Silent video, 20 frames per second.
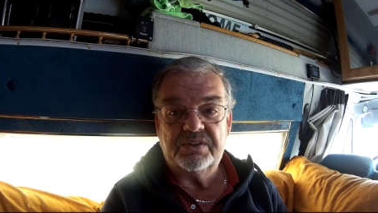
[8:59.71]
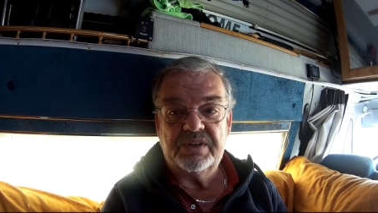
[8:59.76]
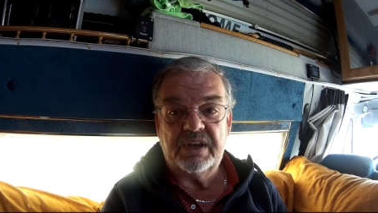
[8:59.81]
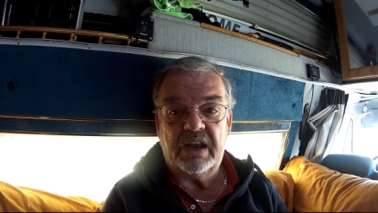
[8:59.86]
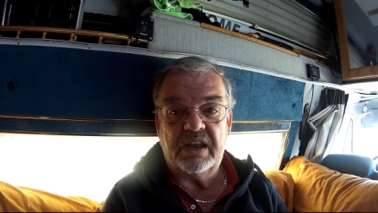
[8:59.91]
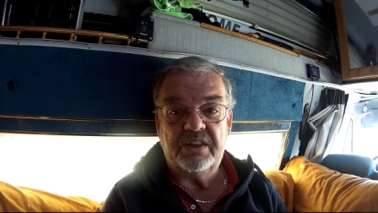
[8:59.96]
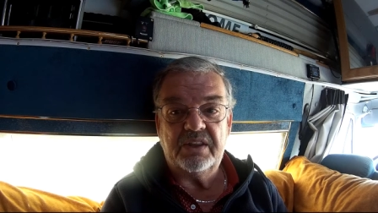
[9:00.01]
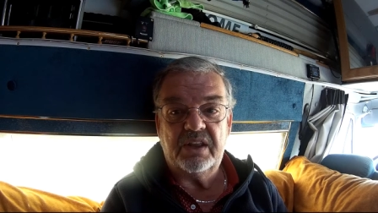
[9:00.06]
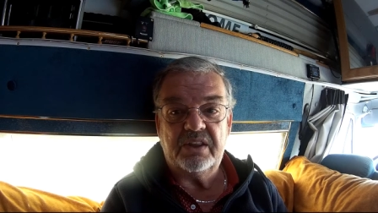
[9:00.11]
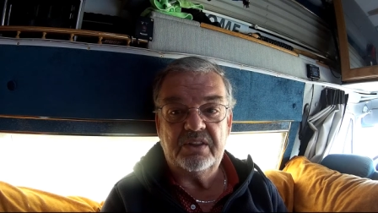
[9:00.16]

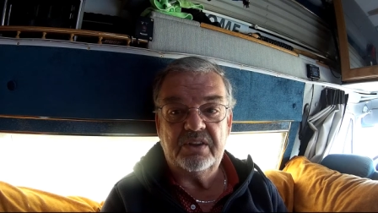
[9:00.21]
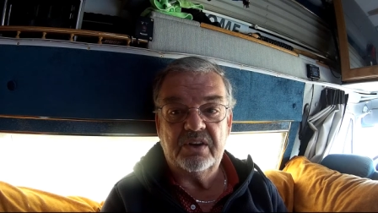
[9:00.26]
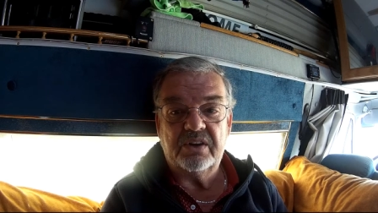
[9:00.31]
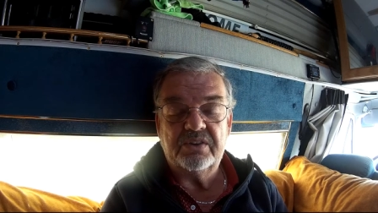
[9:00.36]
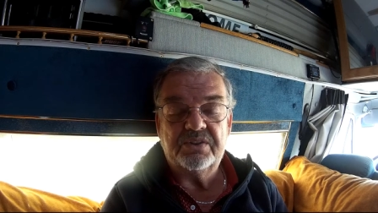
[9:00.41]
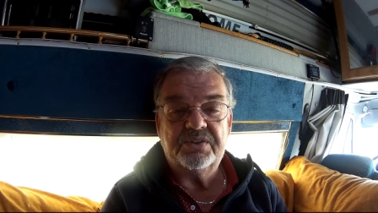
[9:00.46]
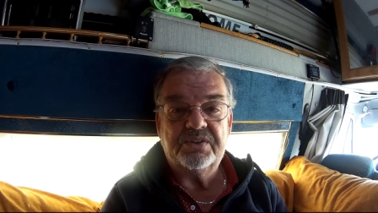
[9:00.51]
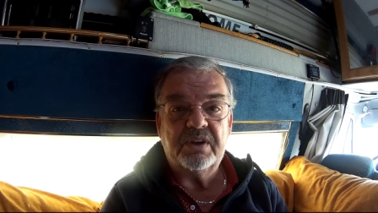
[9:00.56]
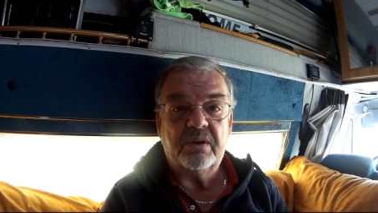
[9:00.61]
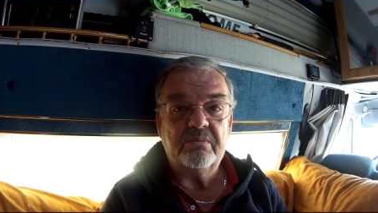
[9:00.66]
And then
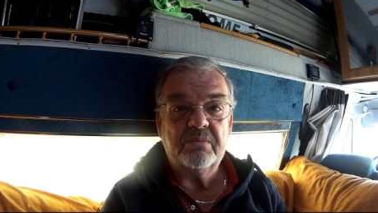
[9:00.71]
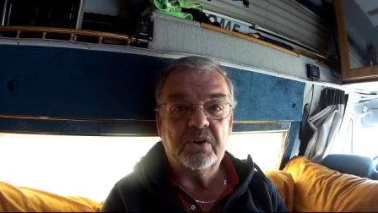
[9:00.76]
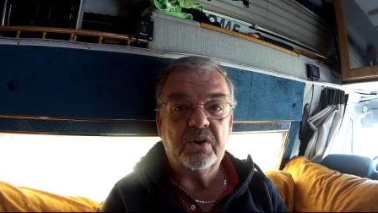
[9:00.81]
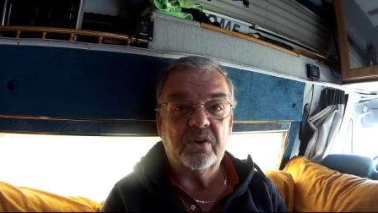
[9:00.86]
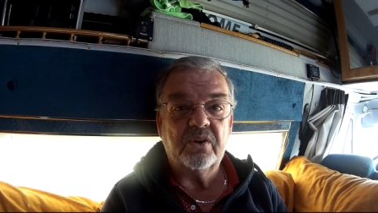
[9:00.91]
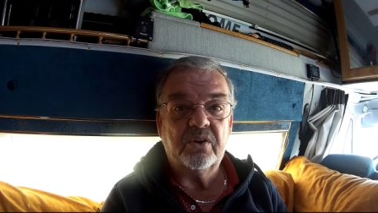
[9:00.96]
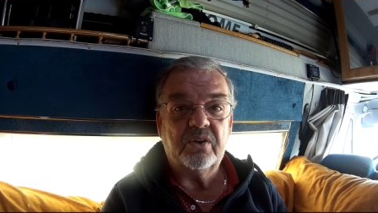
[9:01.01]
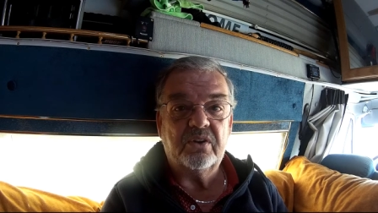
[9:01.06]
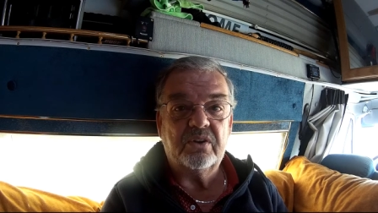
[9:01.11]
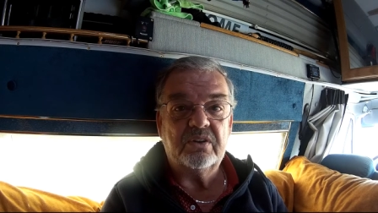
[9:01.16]
there's some
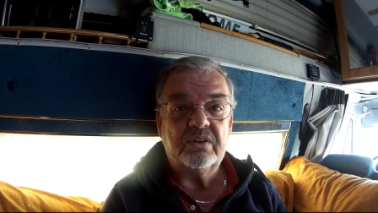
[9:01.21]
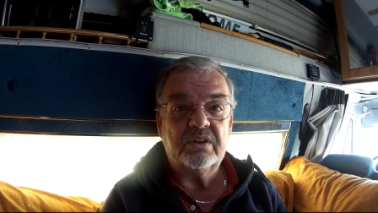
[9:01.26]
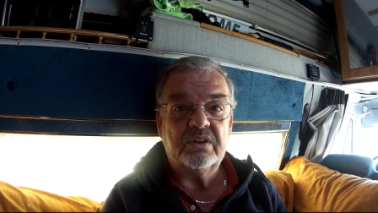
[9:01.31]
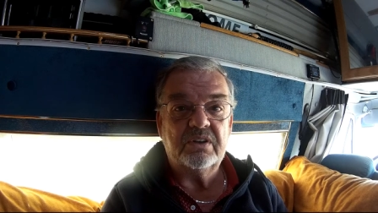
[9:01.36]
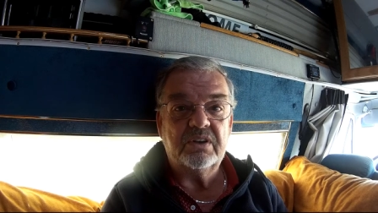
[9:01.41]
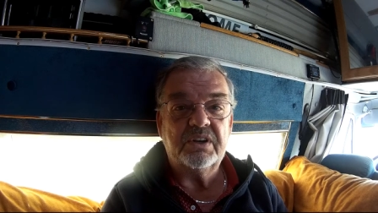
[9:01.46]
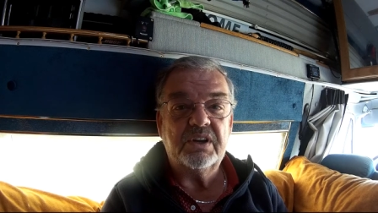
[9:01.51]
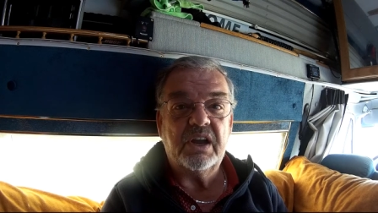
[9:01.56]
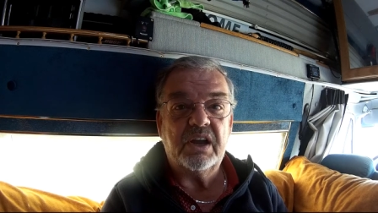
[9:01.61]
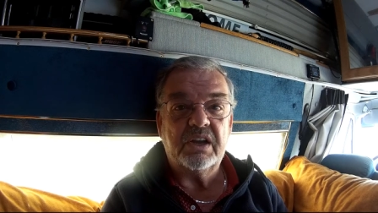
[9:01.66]
girl,
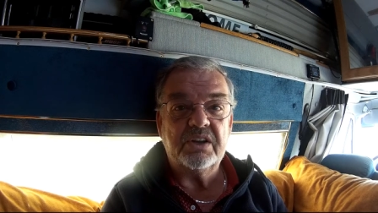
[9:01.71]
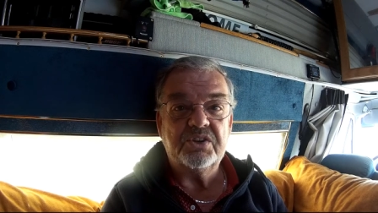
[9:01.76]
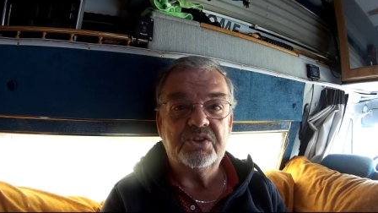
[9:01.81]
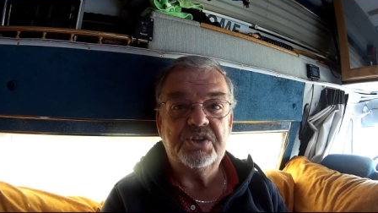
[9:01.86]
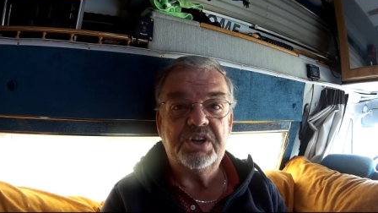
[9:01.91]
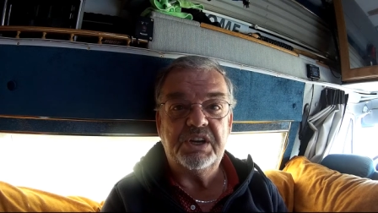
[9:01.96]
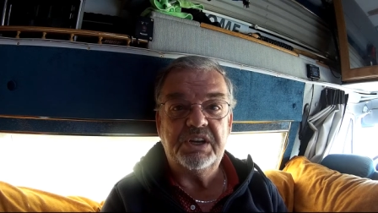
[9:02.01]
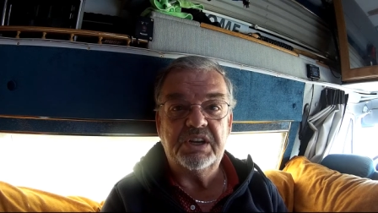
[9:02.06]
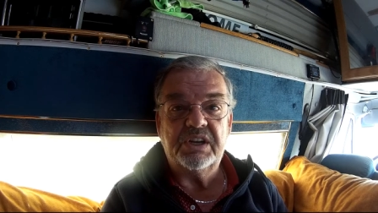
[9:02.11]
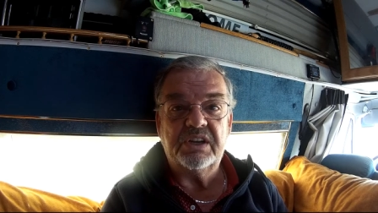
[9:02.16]
uh,
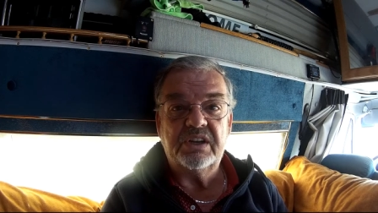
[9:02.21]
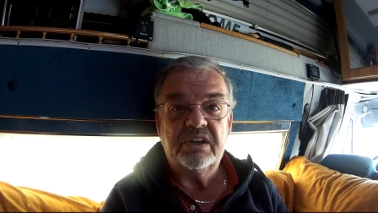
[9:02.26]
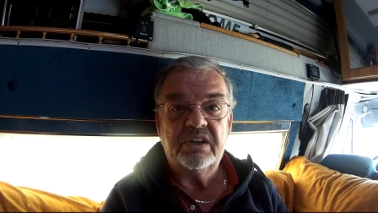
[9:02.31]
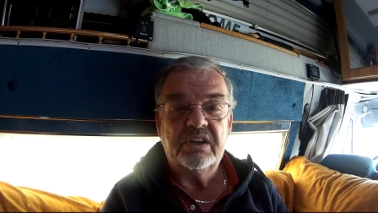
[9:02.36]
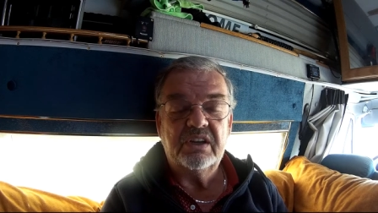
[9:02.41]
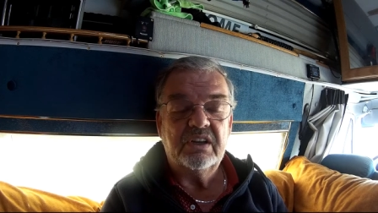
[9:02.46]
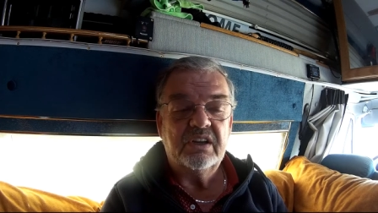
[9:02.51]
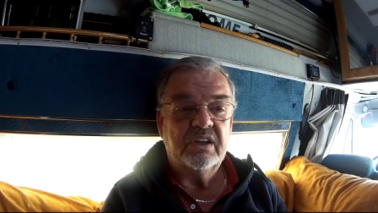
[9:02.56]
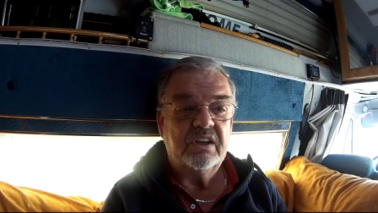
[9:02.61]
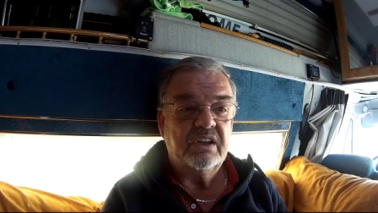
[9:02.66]
Gina,
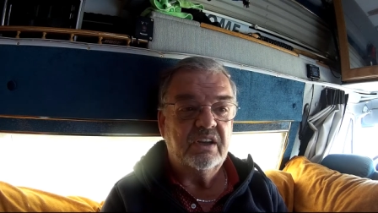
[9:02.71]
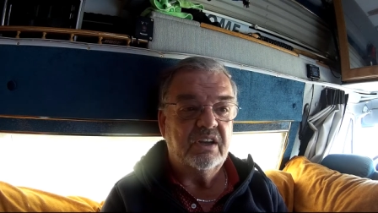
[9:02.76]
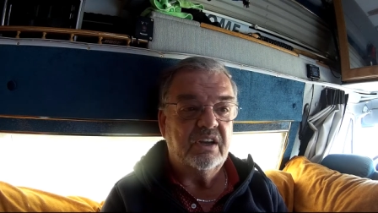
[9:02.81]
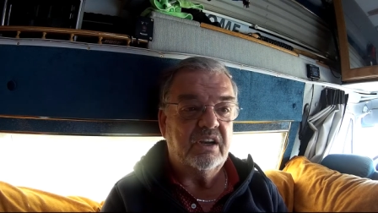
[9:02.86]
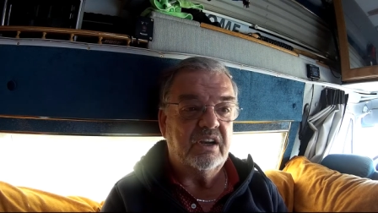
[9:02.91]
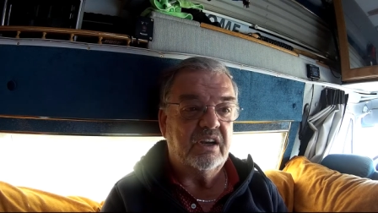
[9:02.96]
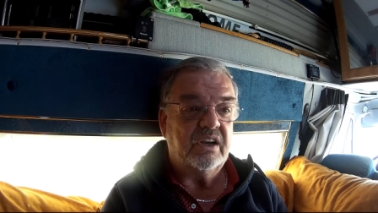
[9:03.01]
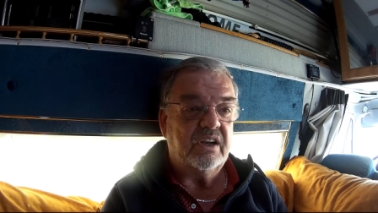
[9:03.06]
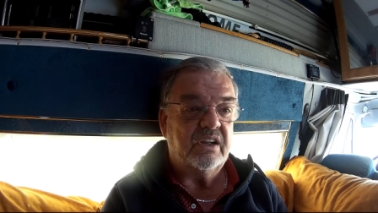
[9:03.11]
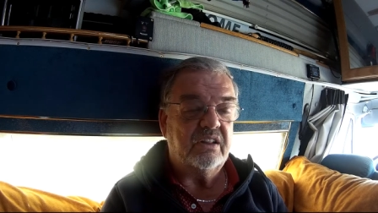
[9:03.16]

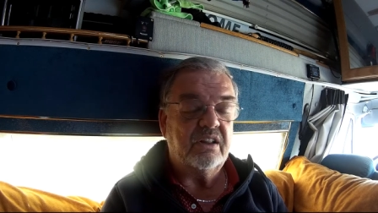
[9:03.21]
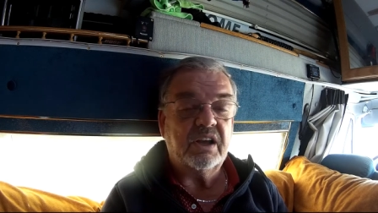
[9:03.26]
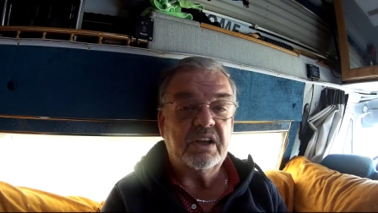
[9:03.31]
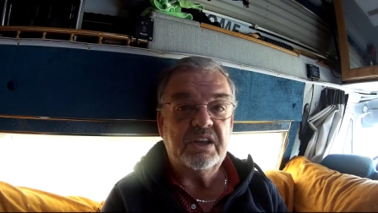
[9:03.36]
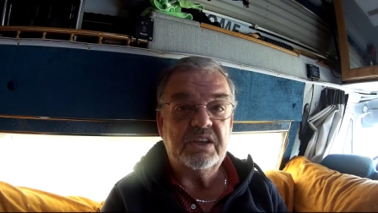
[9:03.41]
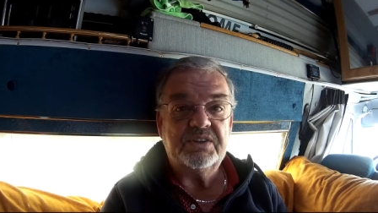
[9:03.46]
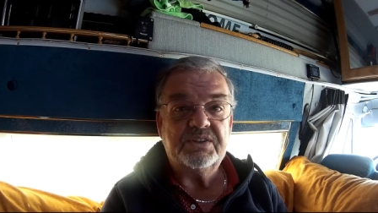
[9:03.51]
uh, Lucky